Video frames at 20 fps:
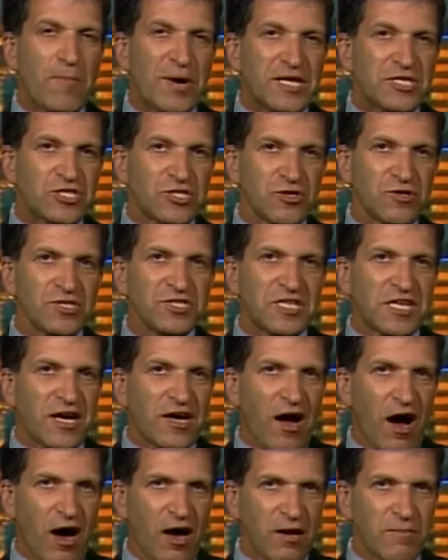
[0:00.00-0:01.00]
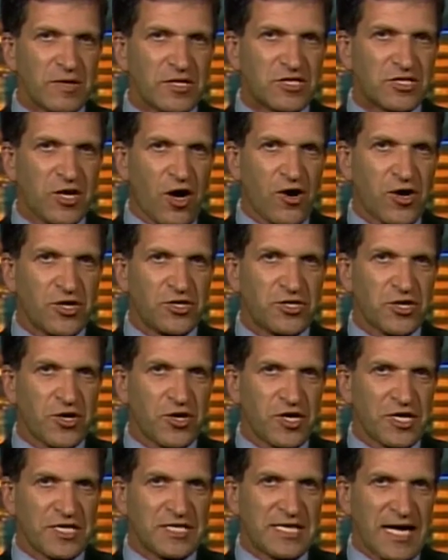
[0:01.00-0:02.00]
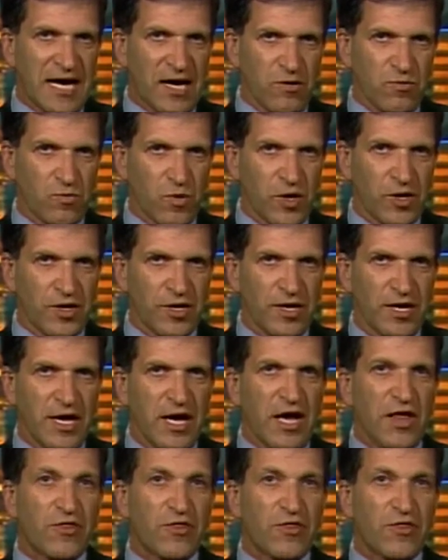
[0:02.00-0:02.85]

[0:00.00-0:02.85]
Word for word: But as soon as the economy started turning downward,